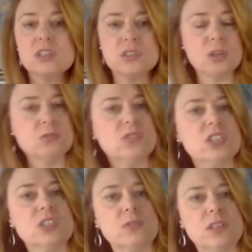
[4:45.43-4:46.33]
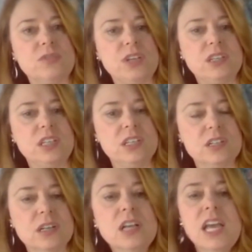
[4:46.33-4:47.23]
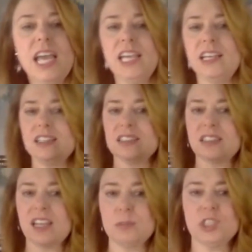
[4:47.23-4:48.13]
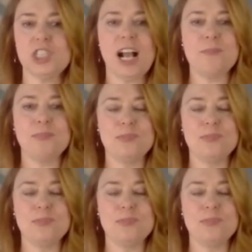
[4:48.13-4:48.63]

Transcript: Don't dig or renovate here. Hey, set up shop,